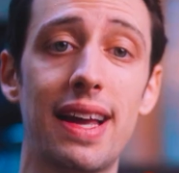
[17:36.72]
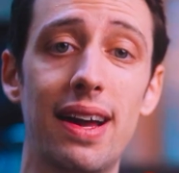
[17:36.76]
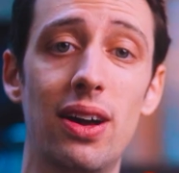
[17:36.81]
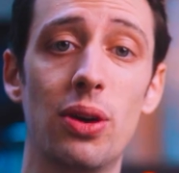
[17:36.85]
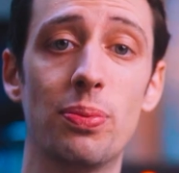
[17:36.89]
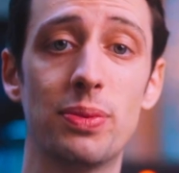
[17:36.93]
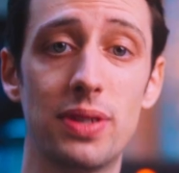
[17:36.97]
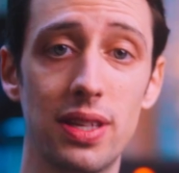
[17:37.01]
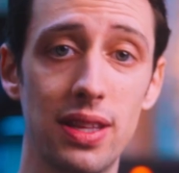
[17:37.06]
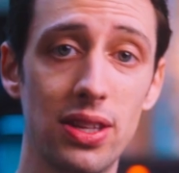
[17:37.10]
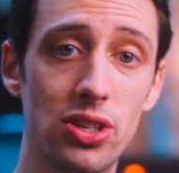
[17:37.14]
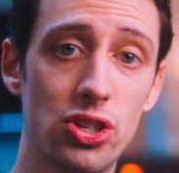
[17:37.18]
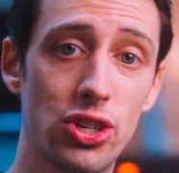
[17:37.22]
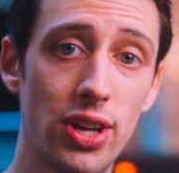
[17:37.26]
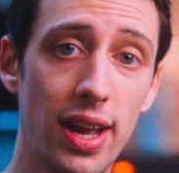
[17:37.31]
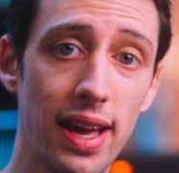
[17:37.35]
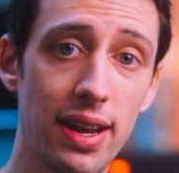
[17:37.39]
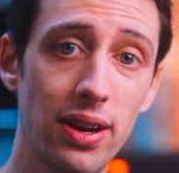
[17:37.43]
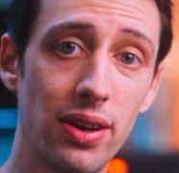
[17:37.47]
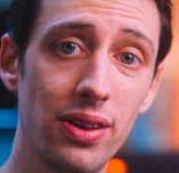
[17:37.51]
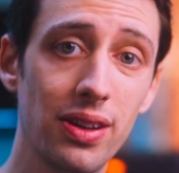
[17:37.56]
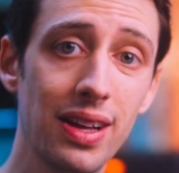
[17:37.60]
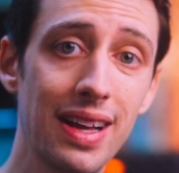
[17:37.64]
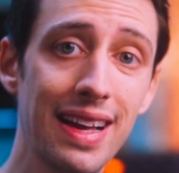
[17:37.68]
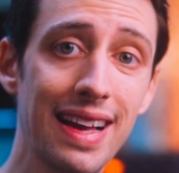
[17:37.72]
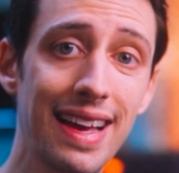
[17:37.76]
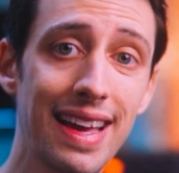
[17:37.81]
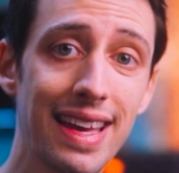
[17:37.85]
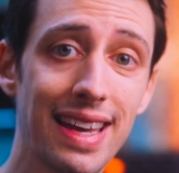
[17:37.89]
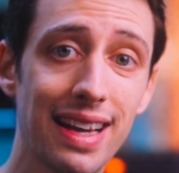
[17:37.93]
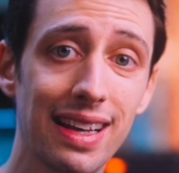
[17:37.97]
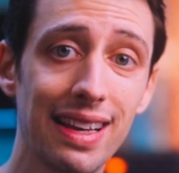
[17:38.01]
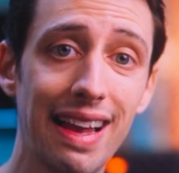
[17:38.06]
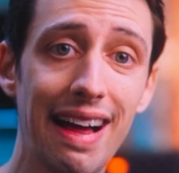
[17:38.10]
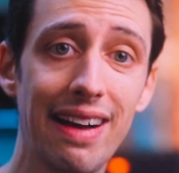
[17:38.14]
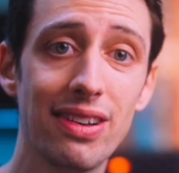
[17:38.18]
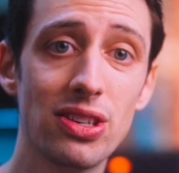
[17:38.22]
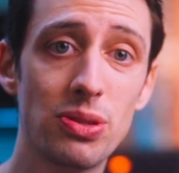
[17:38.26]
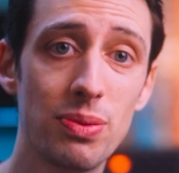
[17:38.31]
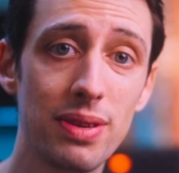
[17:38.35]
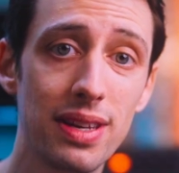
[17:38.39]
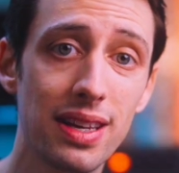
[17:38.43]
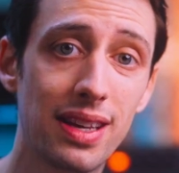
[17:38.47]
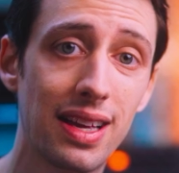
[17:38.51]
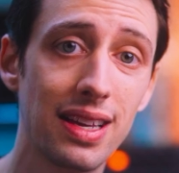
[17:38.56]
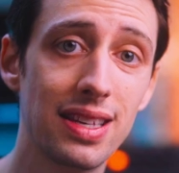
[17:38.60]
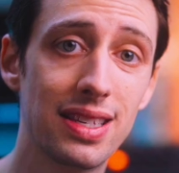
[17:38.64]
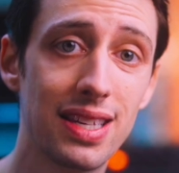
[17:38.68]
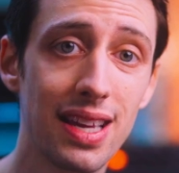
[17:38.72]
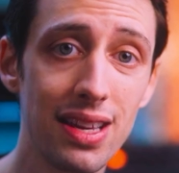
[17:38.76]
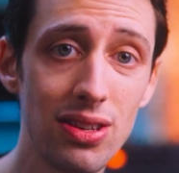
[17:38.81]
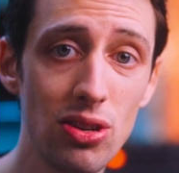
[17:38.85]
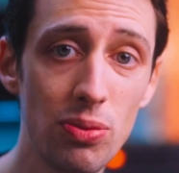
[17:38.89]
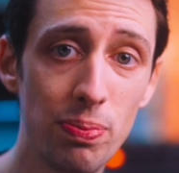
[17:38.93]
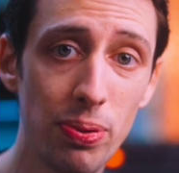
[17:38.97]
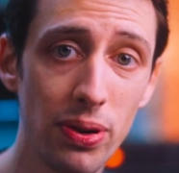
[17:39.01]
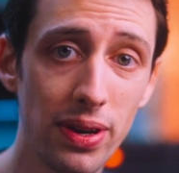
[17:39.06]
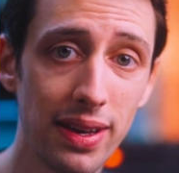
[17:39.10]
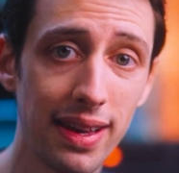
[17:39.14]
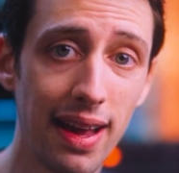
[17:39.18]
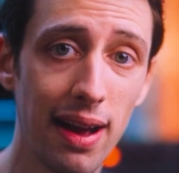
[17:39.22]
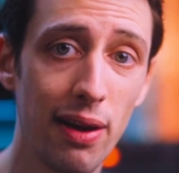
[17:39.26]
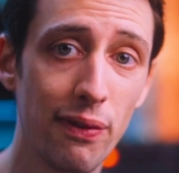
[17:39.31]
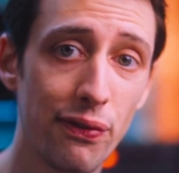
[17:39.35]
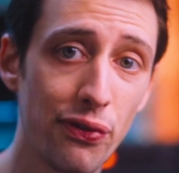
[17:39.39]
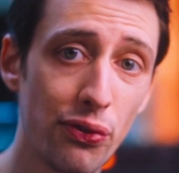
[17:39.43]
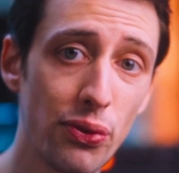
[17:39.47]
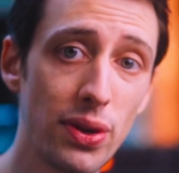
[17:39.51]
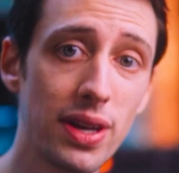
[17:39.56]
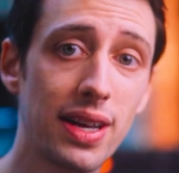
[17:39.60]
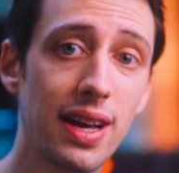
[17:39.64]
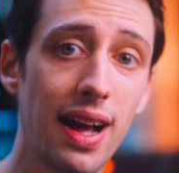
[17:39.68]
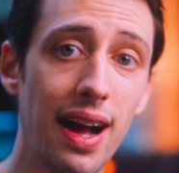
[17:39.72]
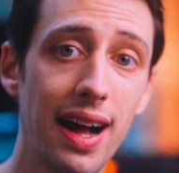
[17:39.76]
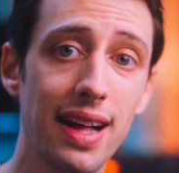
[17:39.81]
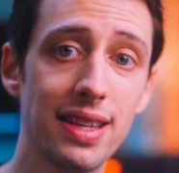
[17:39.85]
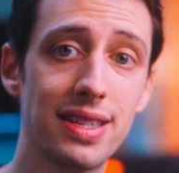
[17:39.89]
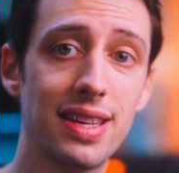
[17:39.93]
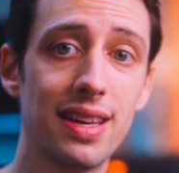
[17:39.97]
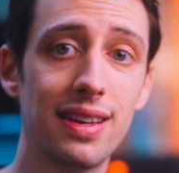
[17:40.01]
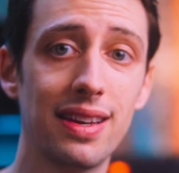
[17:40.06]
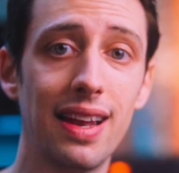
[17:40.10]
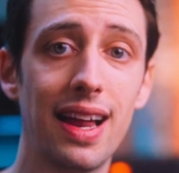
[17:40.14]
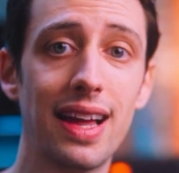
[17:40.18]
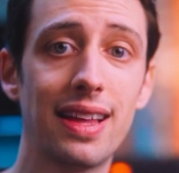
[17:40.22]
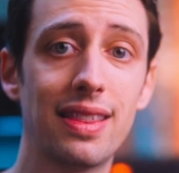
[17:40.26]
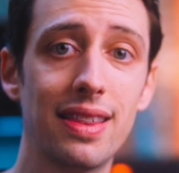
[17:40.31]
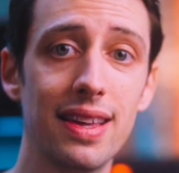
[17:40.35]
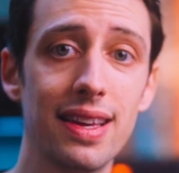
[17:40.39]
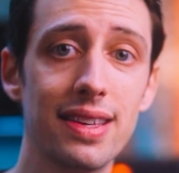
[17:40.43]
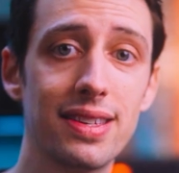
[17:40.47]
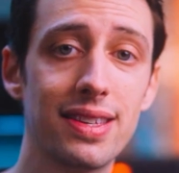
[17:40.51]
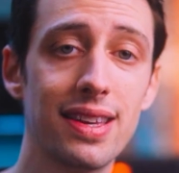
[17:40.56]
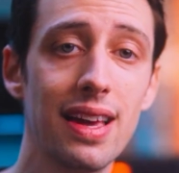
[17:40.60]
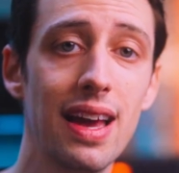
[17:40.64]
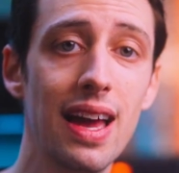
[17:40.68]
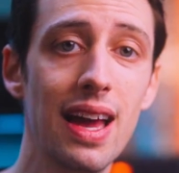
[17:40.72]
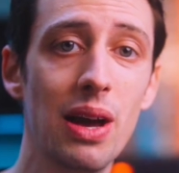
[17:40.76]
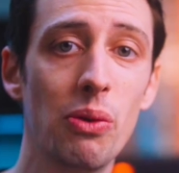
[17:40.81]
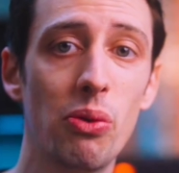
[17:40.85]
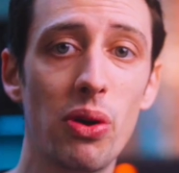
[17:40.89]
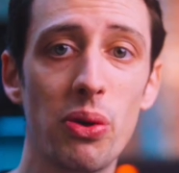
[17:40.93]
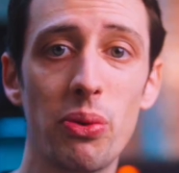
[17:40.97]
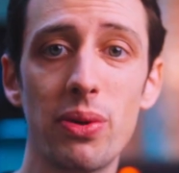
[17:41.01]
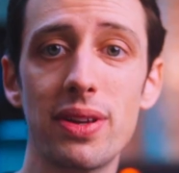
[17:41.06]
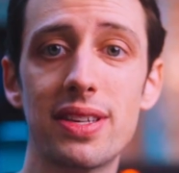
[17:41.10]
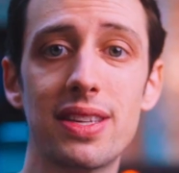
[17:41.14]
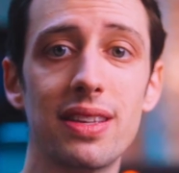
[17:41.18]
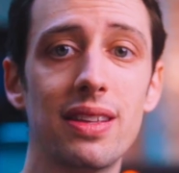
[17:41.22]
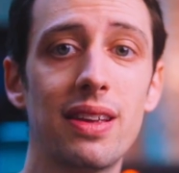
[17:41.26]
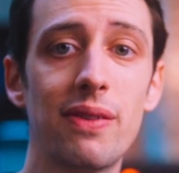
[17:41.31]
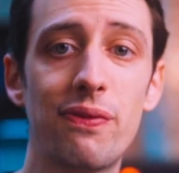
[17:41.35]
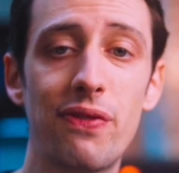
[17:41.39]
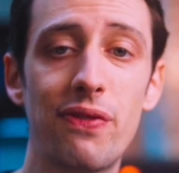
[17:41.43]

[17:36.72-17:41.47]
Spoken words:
help to the channel and allows me to continue putting out free content like this. We recently